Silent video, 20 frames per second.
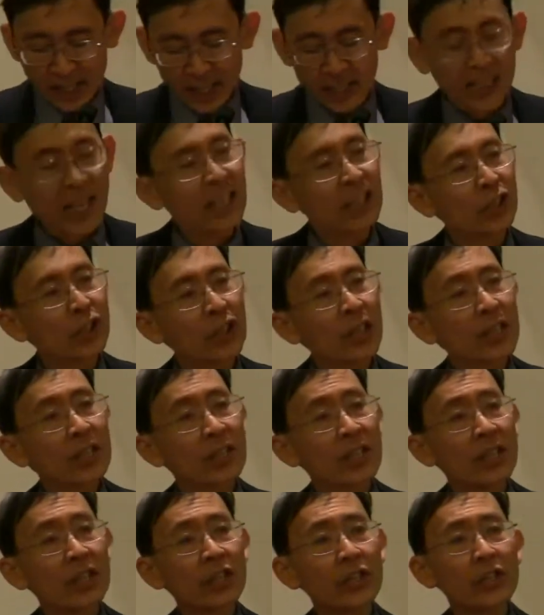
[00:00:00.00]
is that
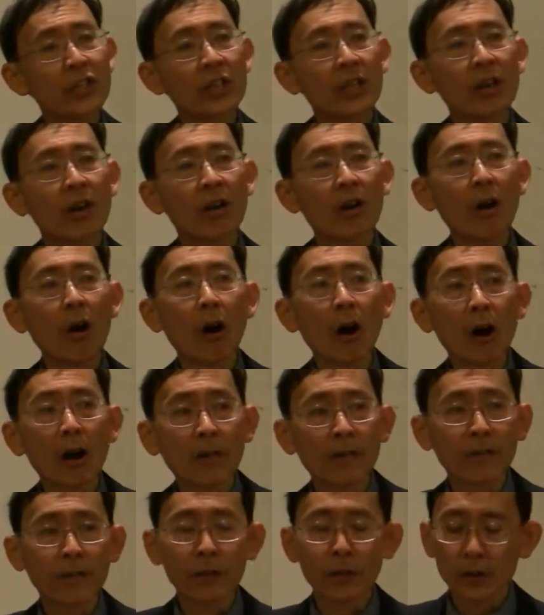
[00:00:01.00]
Jesus
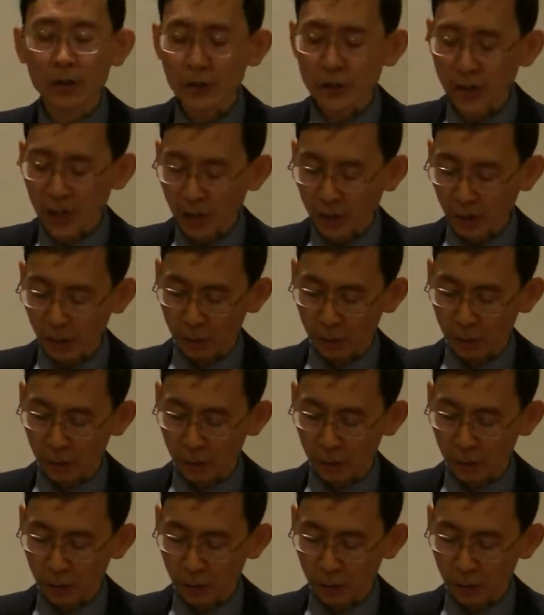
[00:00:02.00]
offers a